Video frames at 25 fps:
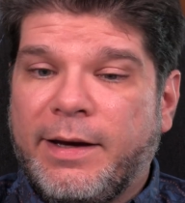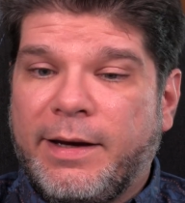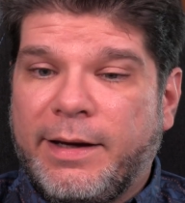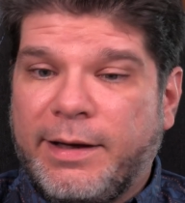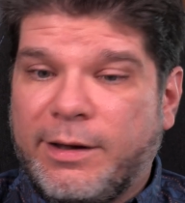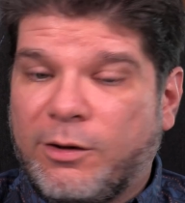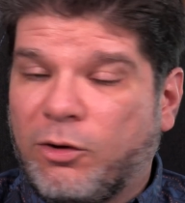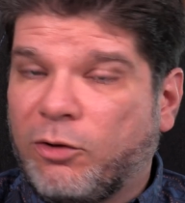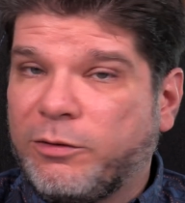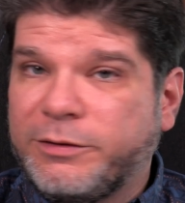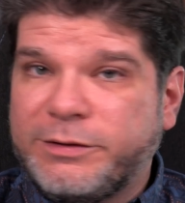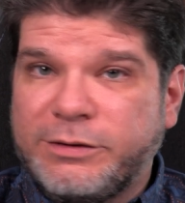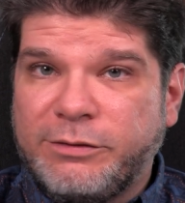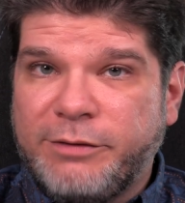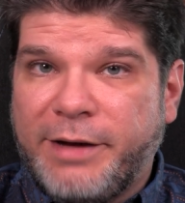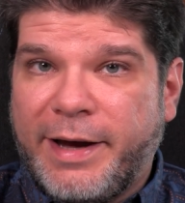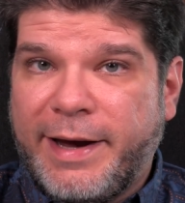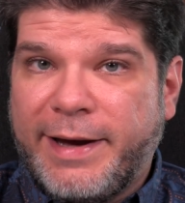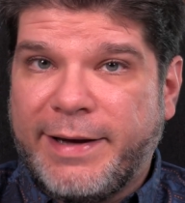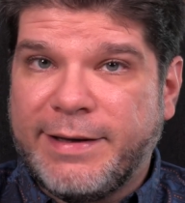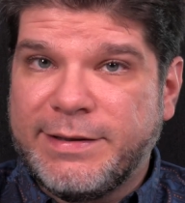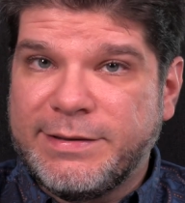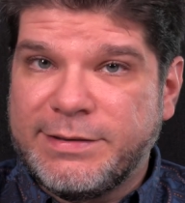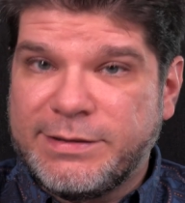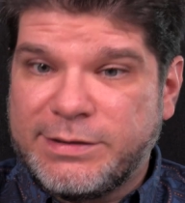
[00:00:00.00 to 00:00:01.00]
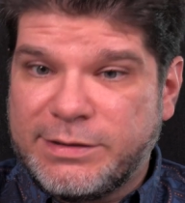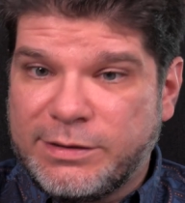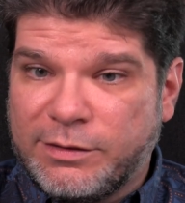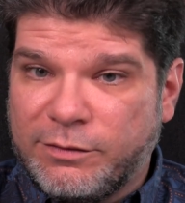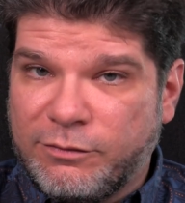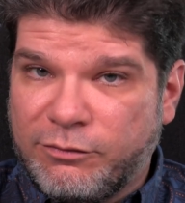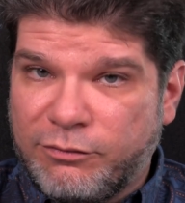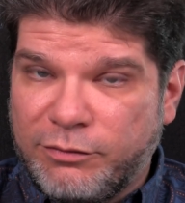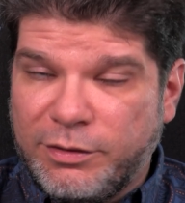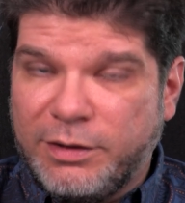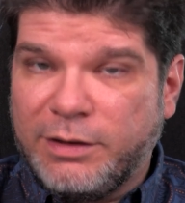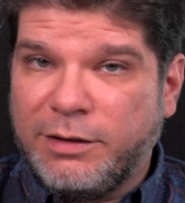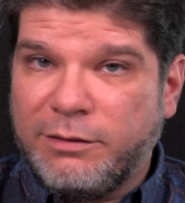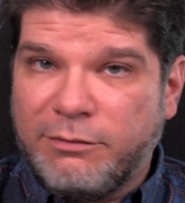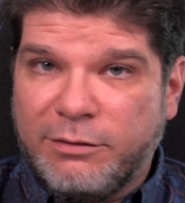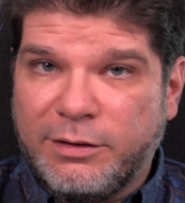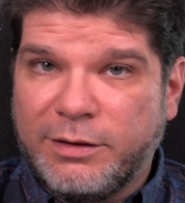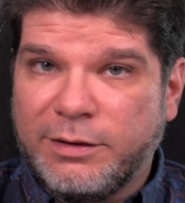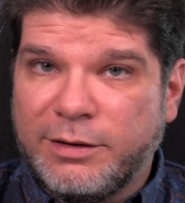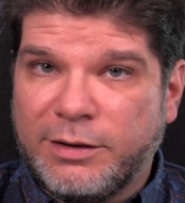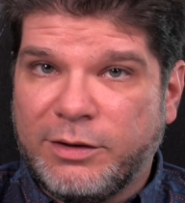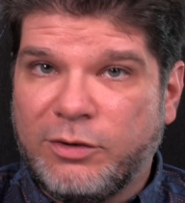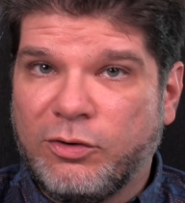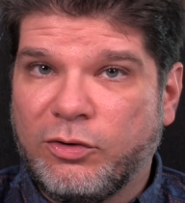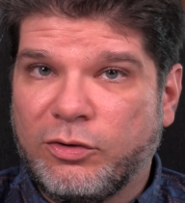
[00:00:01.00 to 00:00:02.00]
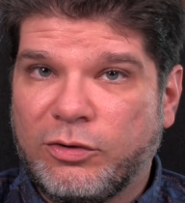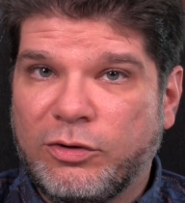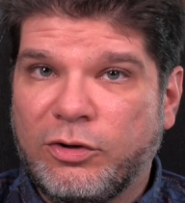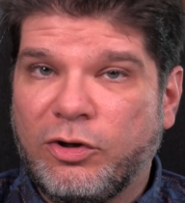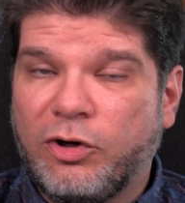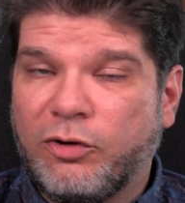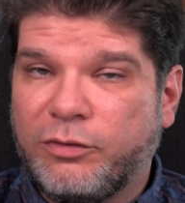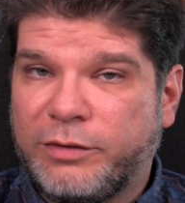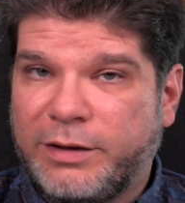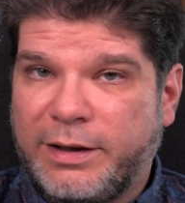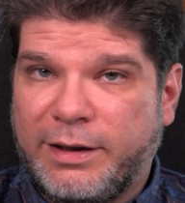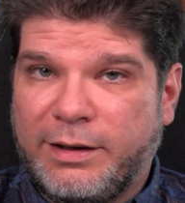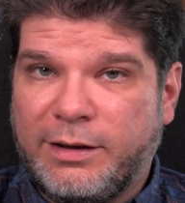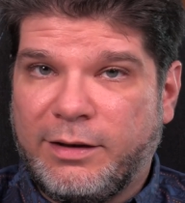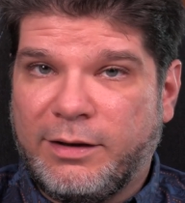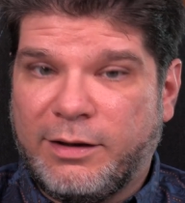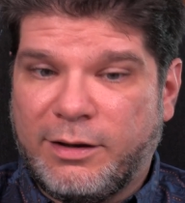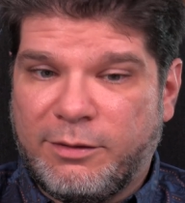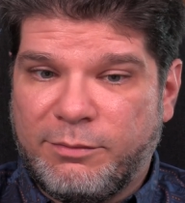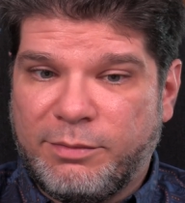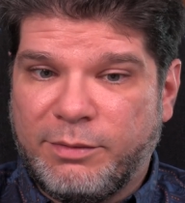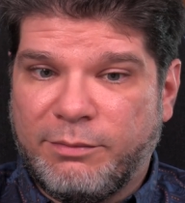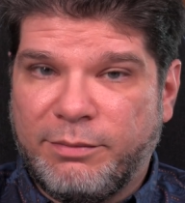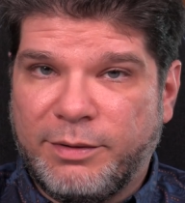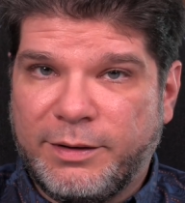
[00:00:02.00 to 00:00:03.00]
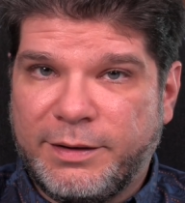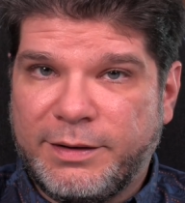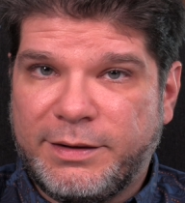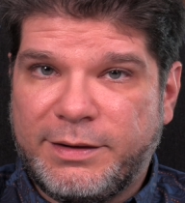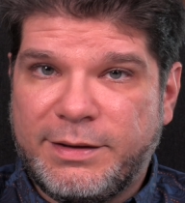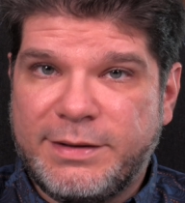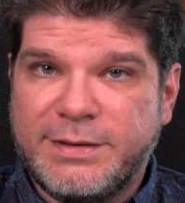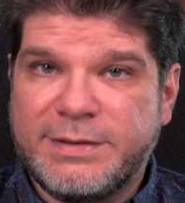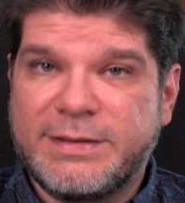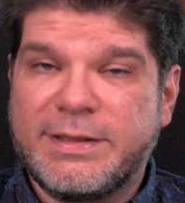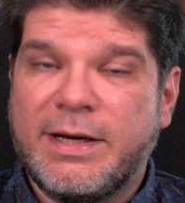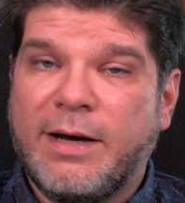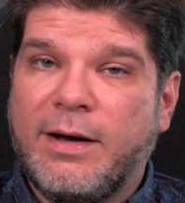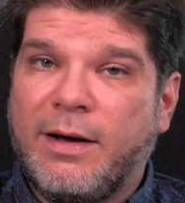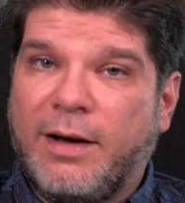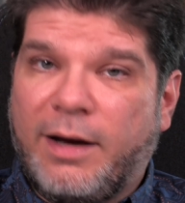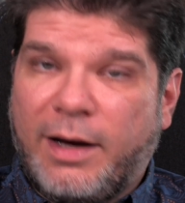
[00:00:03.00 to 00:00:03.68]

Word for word: It also has really, really good note-taking capabilities.